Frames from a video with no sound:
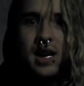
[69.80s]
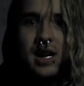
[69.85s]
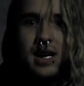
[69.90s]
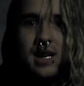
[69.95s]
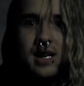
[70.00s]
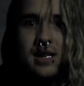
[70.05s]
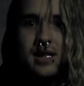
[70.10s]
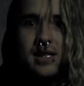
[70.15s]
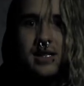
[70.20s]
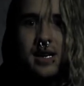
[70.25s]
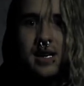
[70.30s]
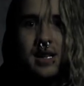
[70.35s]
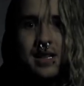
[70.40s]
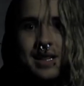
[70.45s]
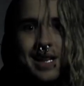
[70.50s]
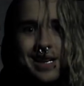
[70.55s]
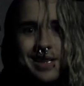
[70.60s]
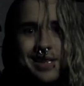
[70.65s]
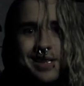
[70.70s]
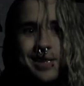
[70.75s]
has
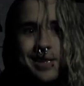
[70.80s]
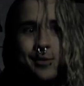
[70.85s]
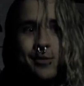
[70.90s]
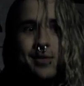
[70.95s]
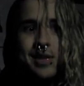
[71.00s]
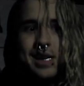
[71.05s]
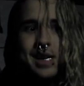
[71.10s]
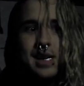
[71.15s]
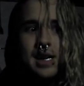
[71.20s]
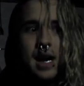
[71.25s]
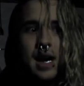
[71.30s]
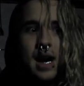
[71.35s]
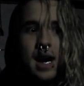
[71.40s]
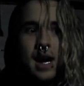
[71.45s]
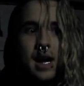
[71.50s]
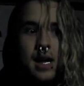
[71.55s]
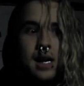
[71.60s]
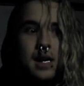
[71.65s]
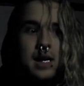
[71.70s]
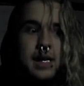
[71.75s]
led to the
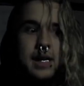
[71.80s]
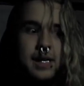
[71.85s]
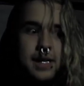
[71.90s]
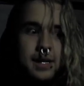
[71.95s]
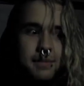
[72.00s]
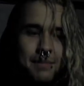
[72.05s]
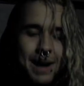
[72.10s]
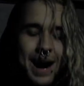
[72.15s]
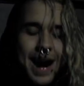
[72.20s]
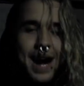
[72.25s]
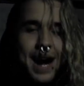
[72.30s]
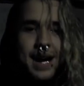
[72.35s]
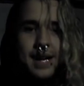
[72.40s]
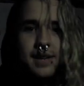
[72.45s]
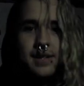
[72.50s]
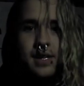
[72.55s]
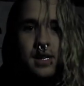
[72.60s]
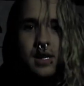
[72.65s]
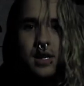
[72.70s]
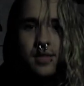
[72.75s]
uh,
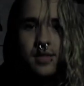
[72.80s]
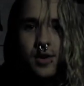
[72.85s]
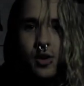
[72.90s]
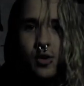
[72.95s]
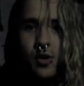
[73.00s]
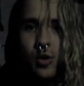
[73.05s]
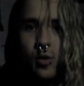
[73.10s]
demise of your